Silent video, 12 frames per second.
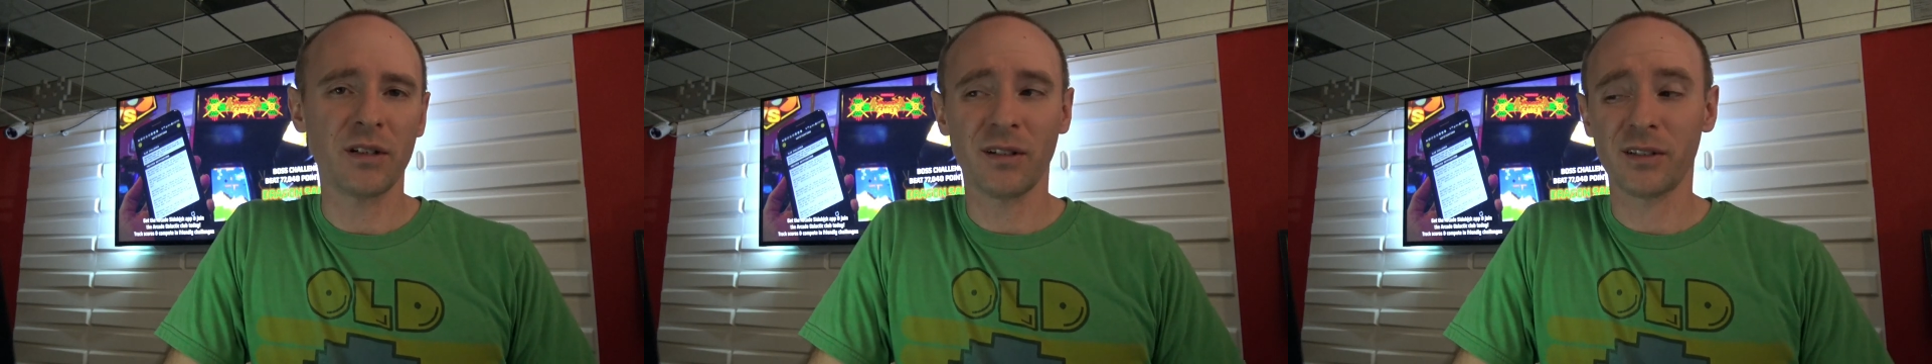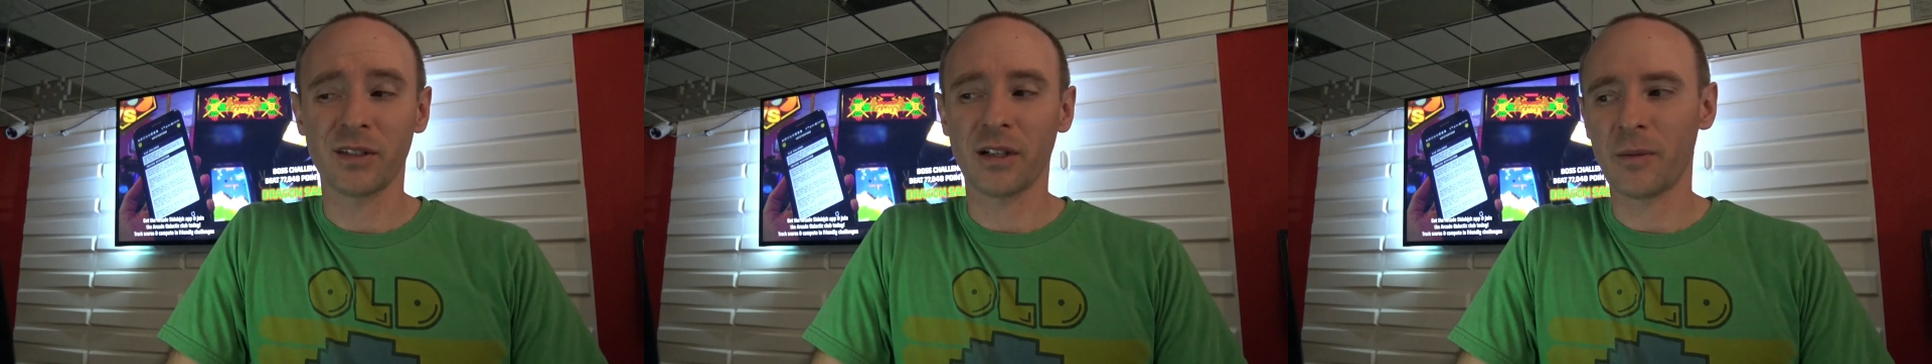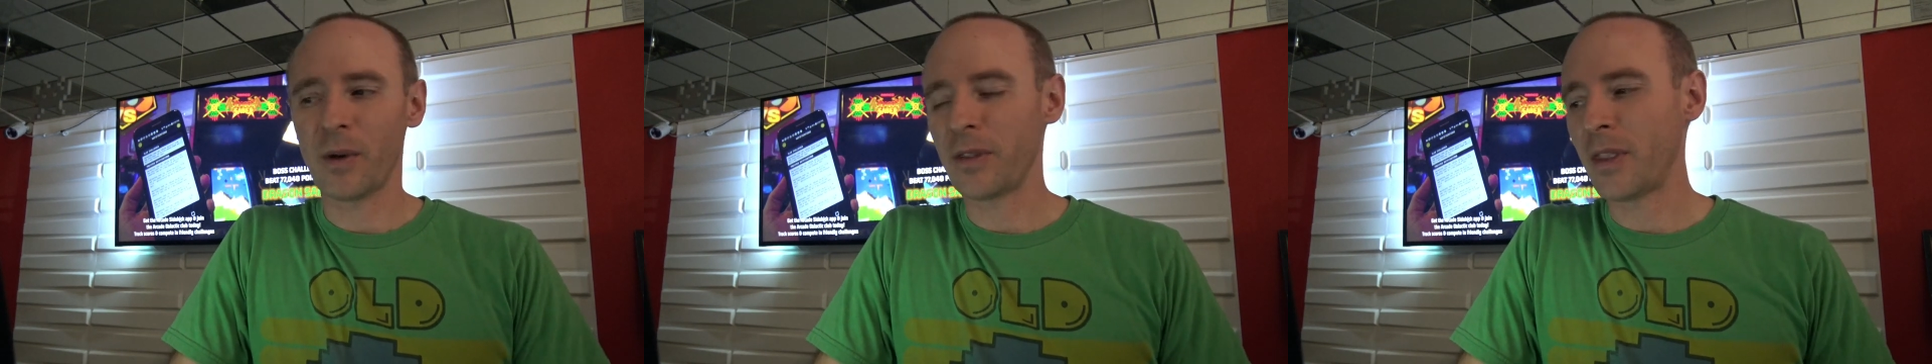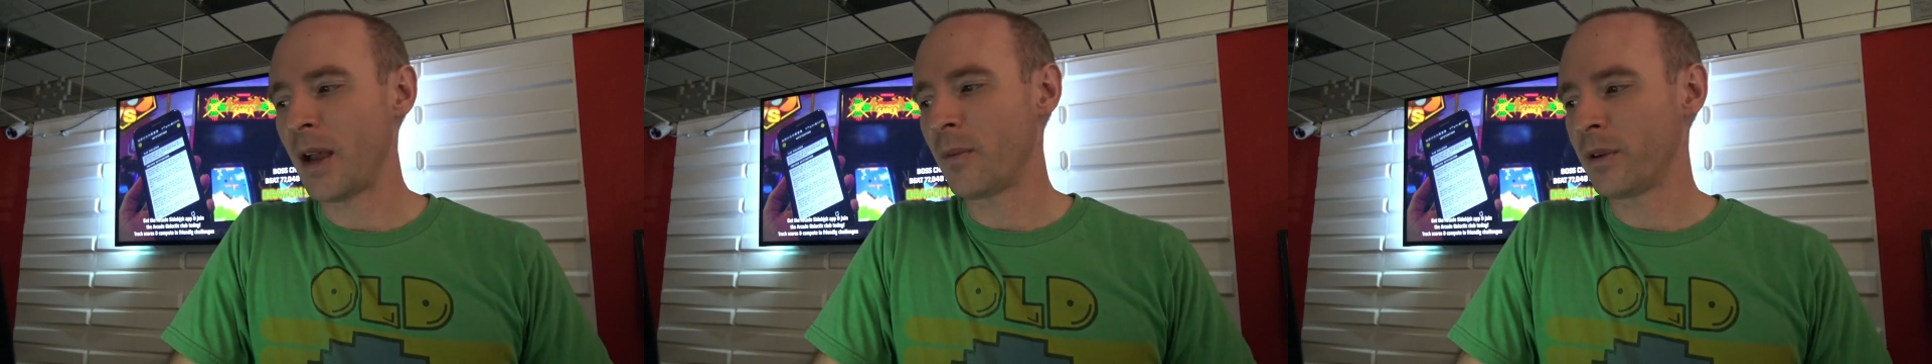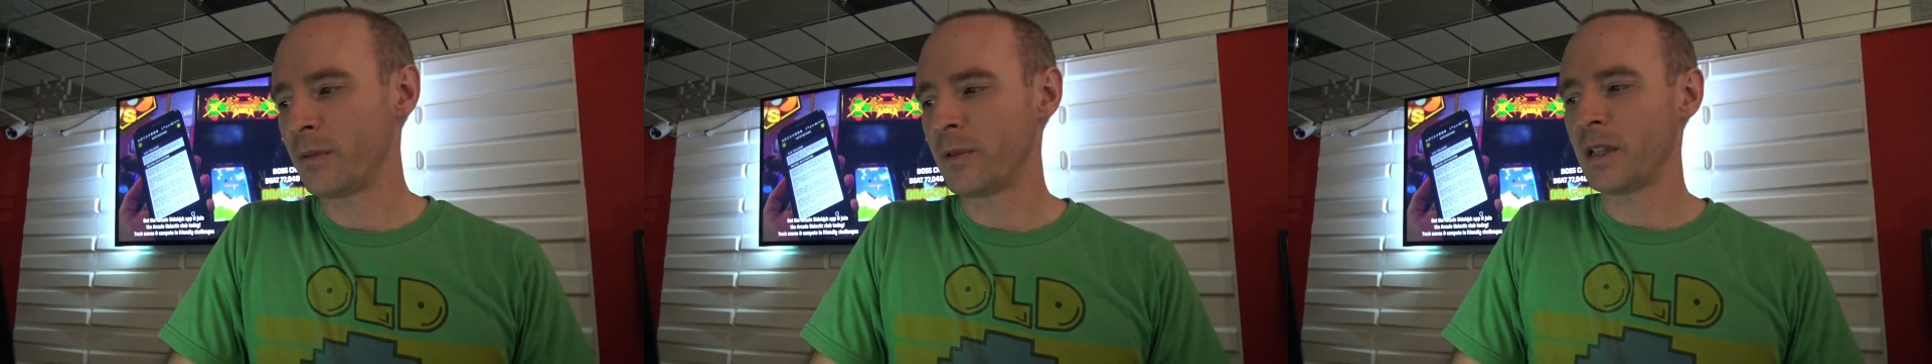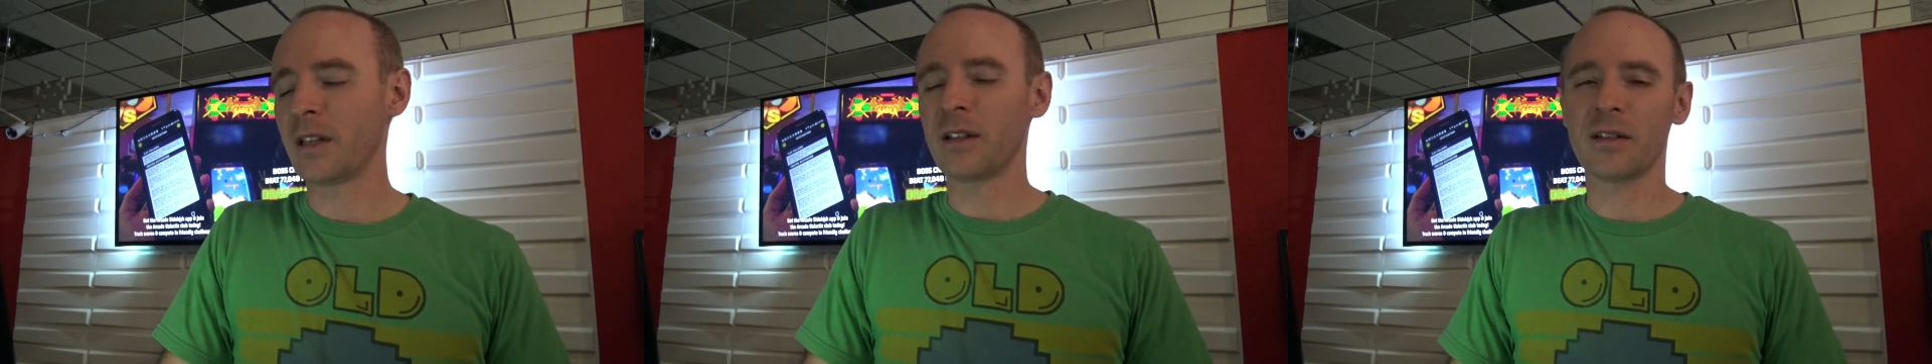And I'll talk about that when
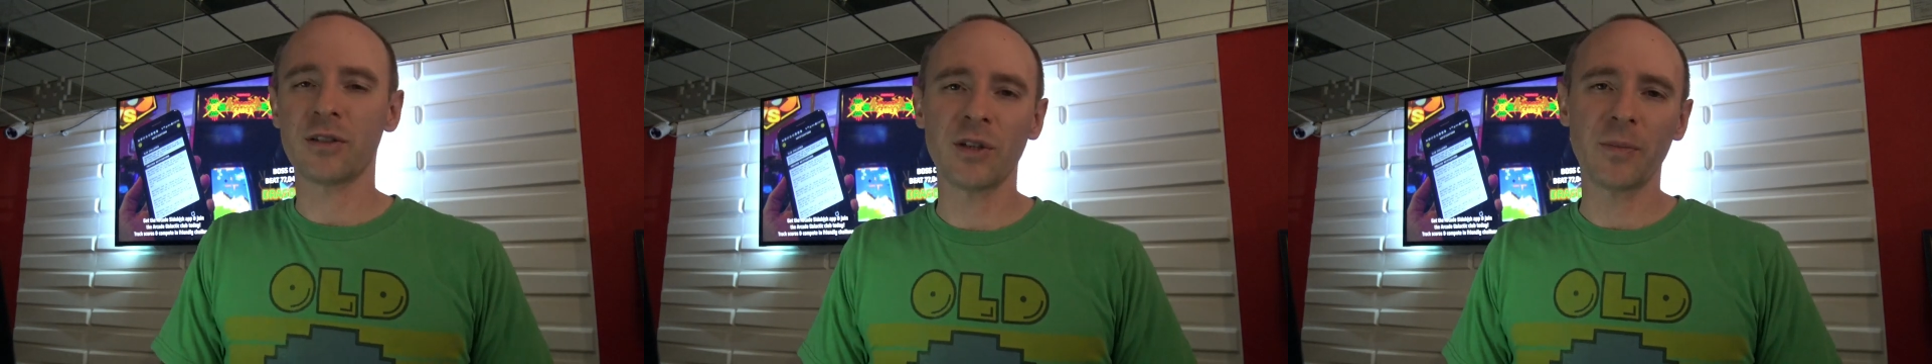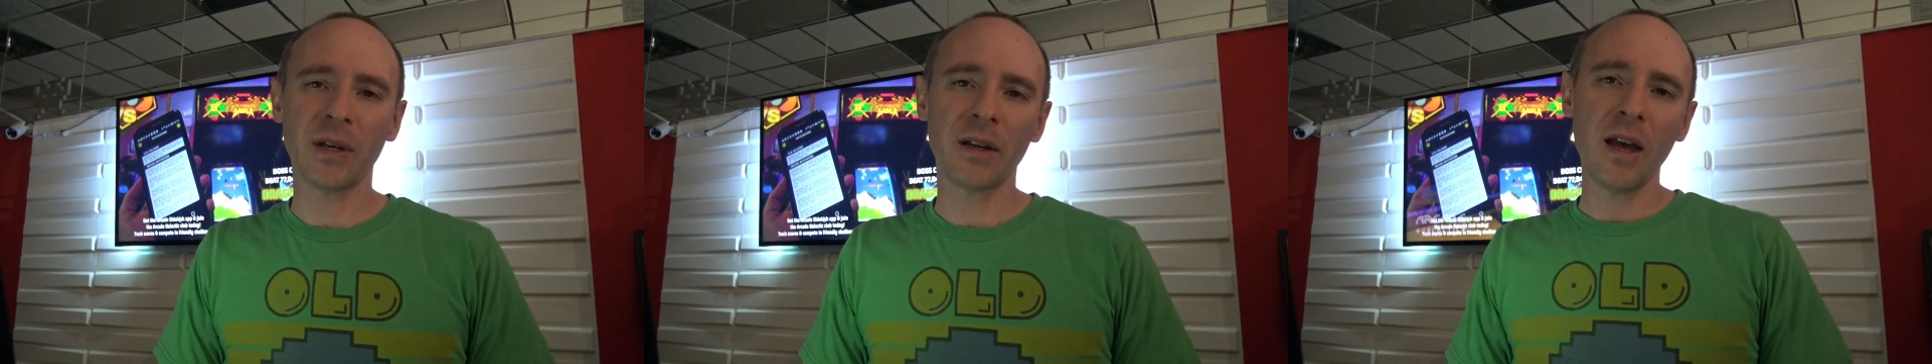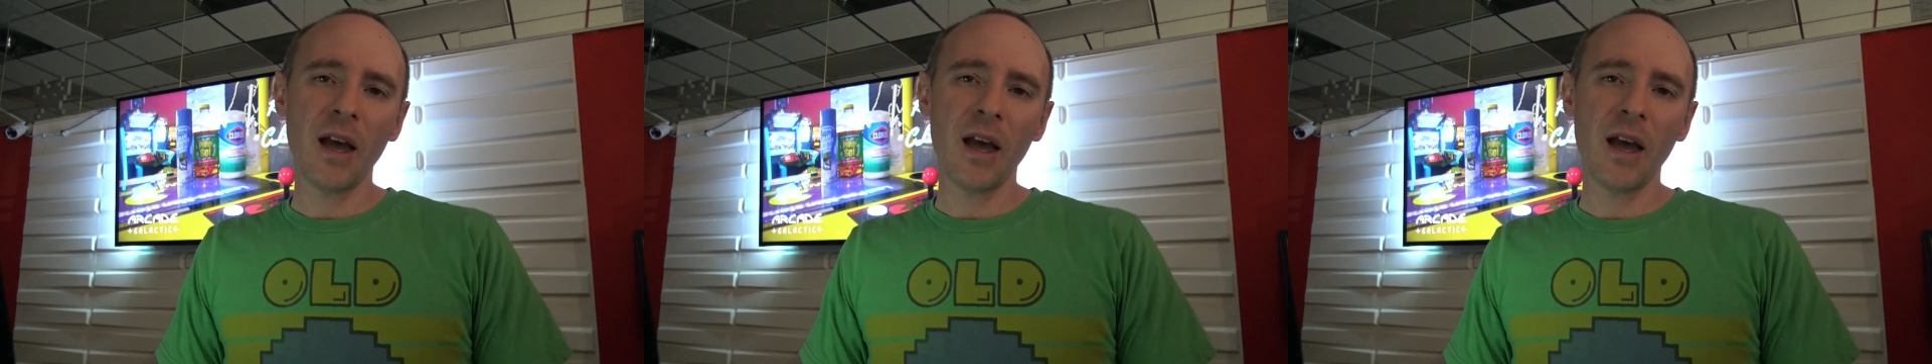we get into shipping.